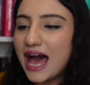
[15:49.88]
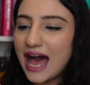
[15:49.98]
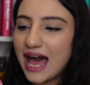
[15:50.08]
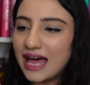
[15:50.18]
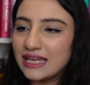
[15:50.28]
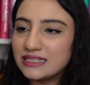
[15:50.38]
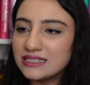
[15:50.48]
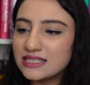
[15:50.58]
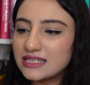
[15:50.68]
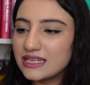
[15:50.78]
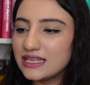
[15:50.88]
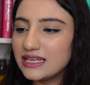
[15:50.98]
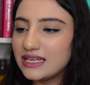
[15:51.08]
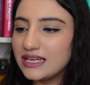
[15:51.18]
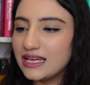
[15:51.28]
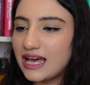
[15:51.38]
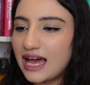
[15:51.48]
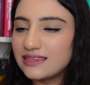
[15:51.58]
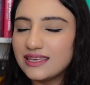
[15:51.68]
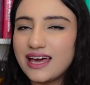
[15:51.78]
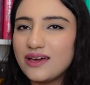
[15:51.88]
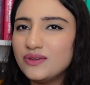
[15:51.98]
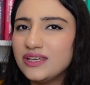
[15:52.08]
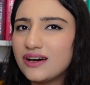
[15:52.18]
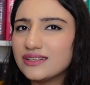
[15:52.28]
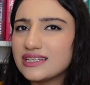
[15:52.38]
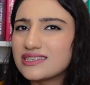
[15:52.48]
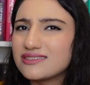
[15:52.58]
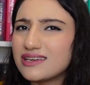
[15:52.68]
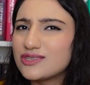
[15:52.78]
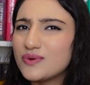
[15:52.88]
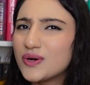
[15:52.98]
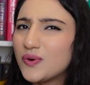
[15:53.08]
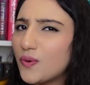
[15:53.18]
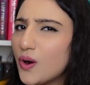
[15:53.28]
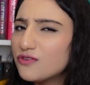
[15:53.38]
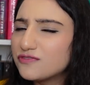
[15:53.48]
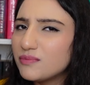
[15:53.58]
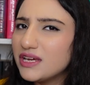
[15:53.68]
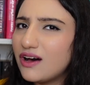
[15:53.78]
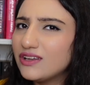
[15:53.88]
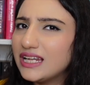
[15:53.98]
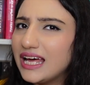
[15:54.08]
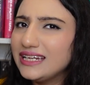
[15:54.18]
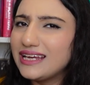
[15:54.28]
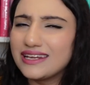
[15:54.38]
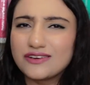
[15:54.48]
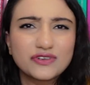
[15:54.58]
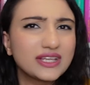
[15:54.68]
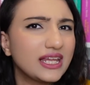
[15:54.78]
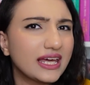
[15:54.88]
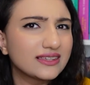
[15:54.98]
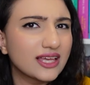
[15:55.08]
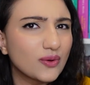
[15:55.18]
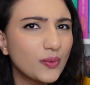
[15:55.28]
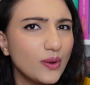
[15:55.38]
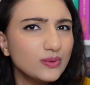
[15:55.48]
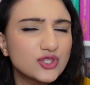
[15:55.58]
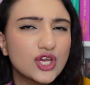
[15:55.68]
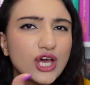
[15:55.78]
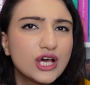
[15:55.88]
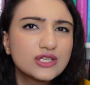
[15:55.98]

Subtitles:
and I think I only got this because I saw a quote from it online and I really liked the quote.